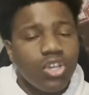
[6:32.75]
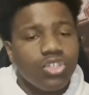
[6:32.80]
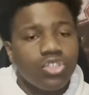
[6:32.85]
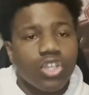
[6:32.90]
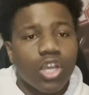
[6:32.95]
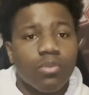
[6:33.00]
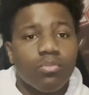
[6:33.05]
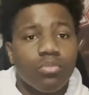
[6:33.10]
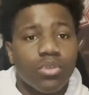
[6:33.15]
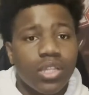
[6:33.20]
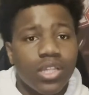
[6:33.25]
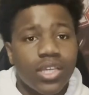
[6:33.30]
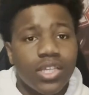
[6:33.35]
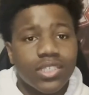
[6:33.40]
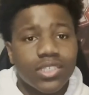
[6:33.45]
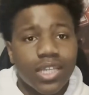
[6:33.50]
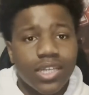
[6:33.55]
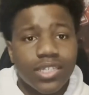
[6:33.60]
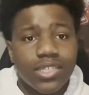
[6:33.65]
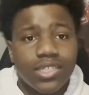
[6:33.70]
So I'm really
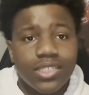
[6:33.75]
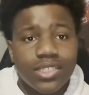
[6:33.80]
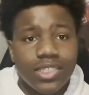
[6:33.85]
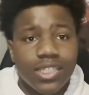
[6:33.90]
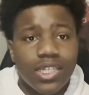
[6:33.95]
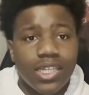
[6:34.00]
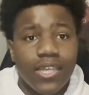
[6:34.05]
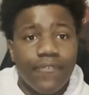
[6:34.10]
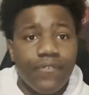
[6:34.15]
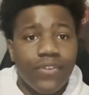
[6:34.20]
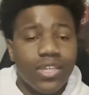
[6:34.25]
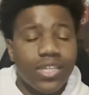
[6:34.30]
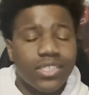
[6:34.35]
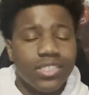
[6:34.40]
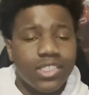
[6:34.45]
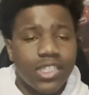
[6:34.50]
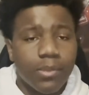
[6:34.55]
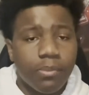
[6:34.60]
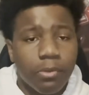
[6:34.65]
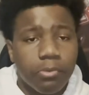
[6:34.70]
excited to see if he can
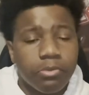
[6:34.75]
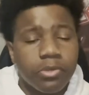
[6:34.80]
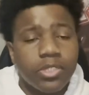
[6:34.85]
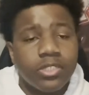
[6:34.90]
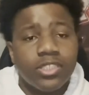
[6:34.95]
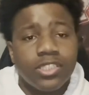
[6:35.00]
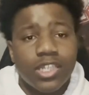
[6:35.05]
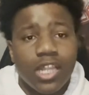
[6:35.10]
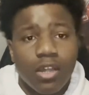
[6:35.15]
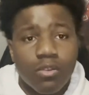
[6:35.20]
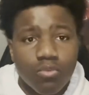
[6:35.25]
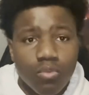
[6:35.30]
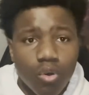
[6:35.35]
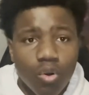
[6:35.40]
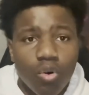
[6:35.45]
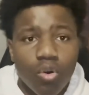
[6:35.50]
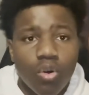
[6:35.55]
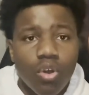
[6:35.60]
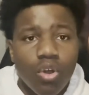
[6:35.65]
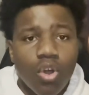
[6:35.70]
step up into that
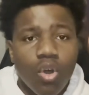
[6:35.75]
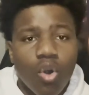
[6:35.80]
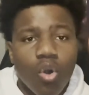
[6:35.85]
role